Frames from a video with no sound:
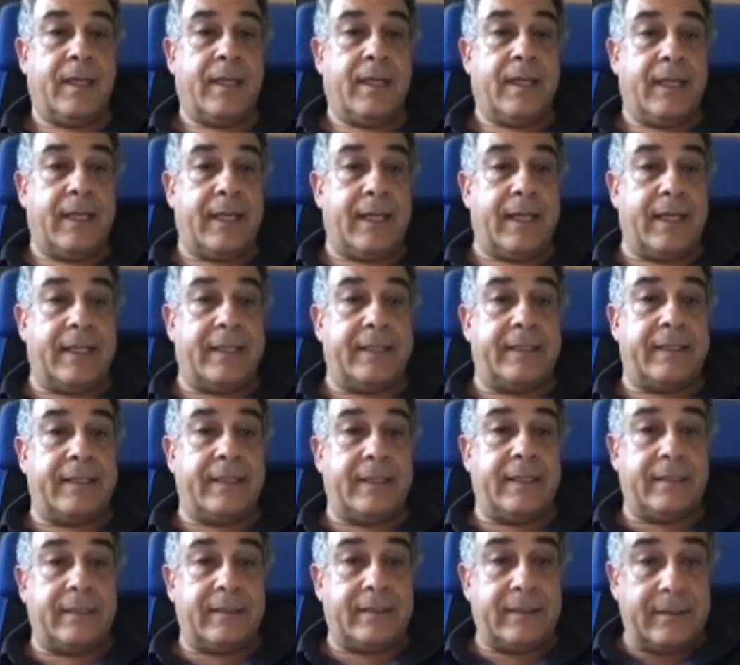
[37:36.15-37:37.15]
And
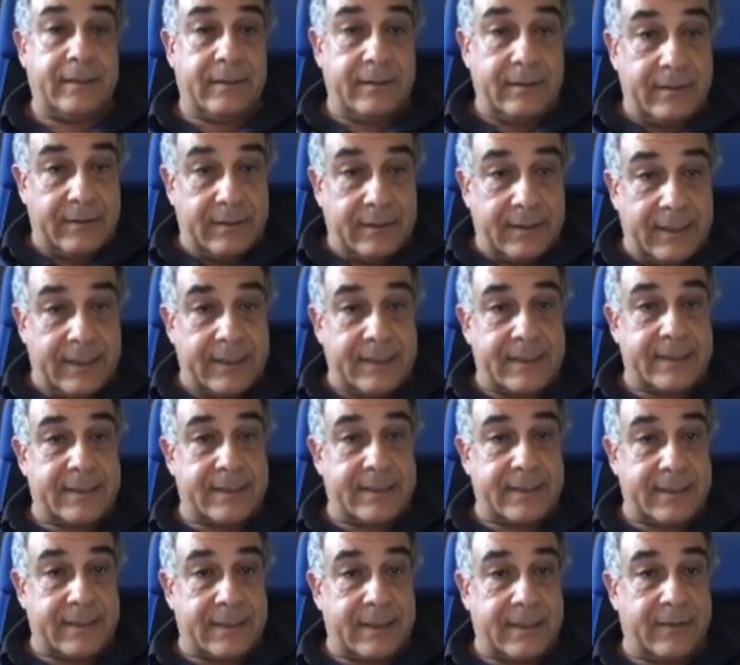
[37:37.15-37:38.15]

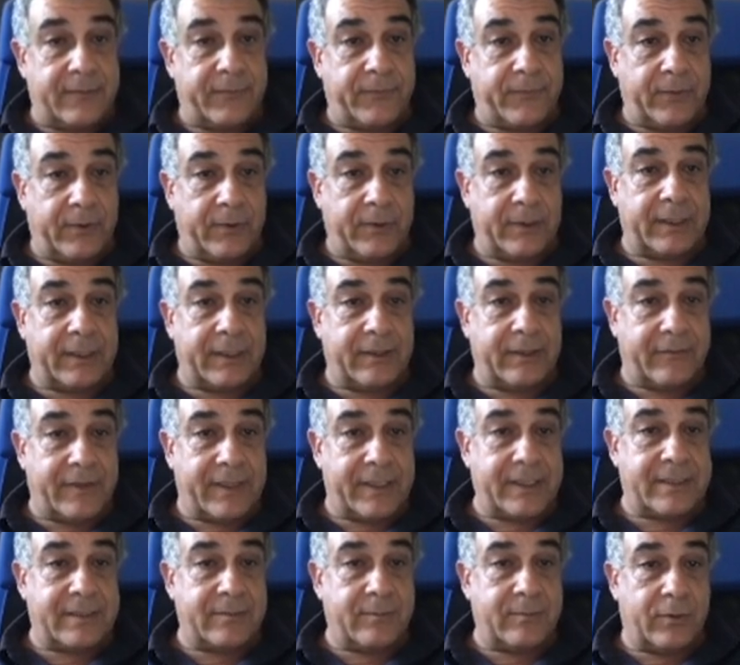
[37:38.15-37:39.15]
this for a
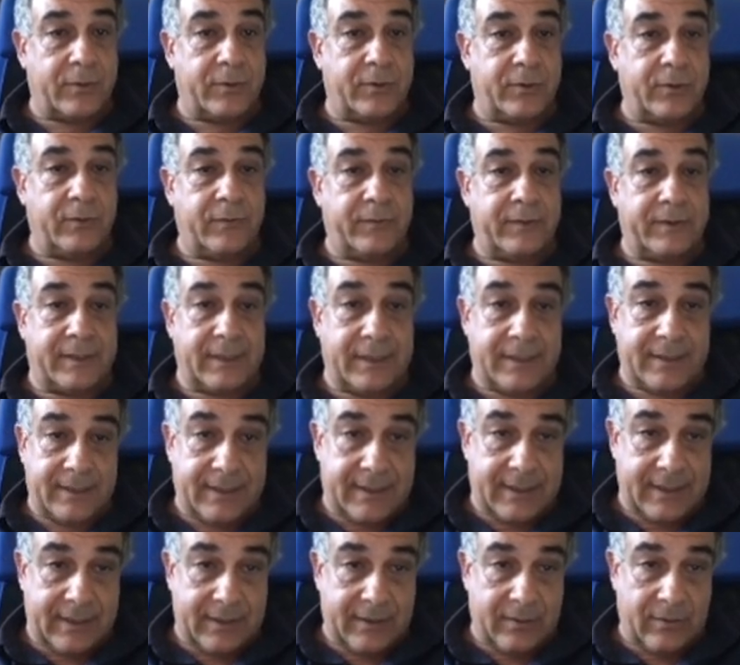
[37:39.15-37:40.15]
reversible curve it is
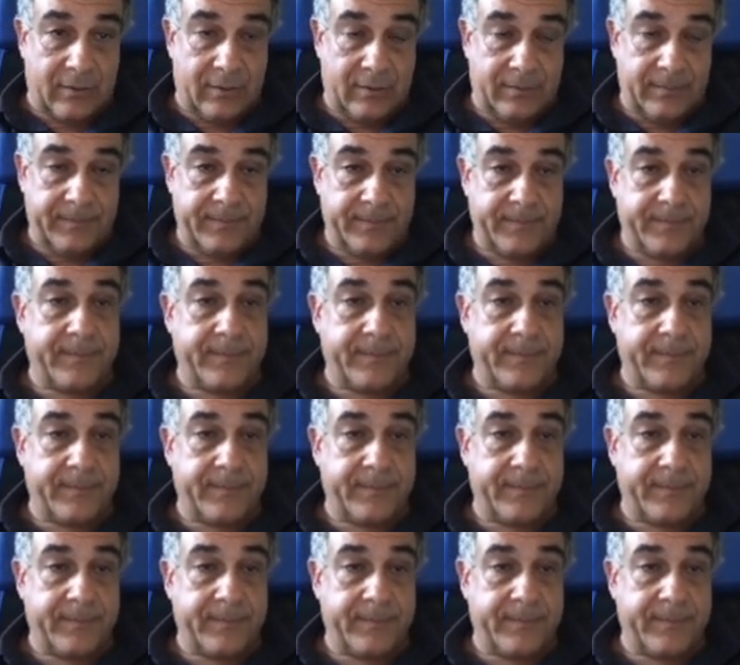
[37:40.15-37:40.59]
zero,